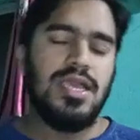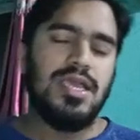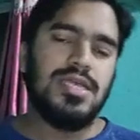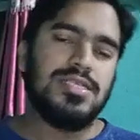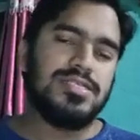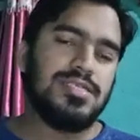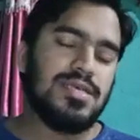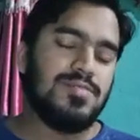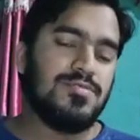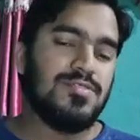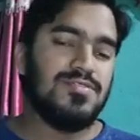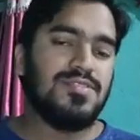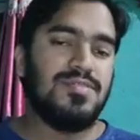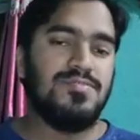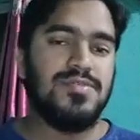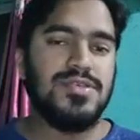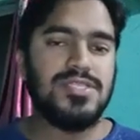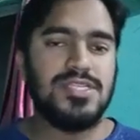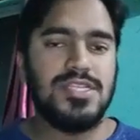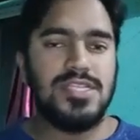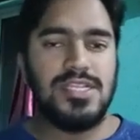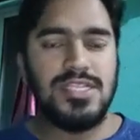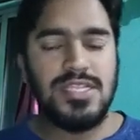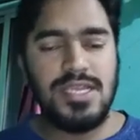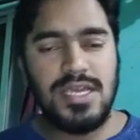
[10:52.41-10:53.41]
Some of the
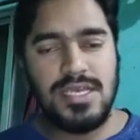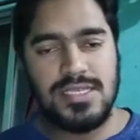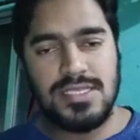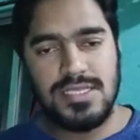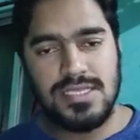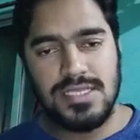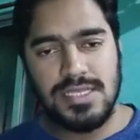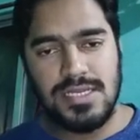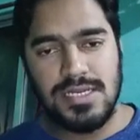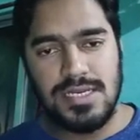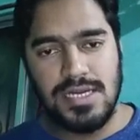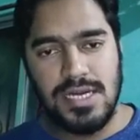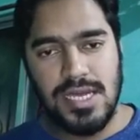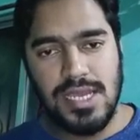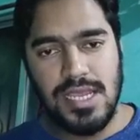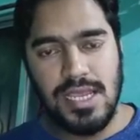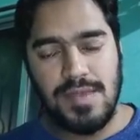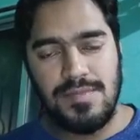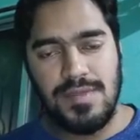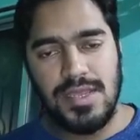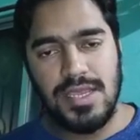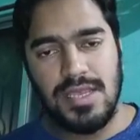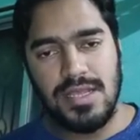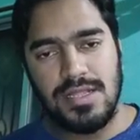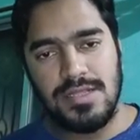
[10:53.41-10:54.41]
miscellaneous
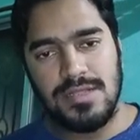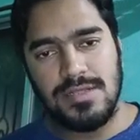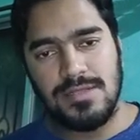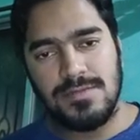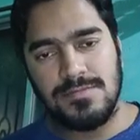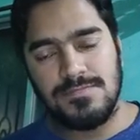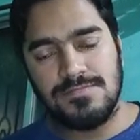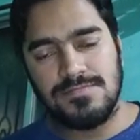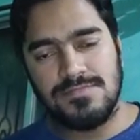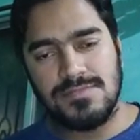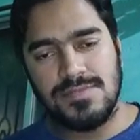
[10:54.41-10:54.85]
chemical,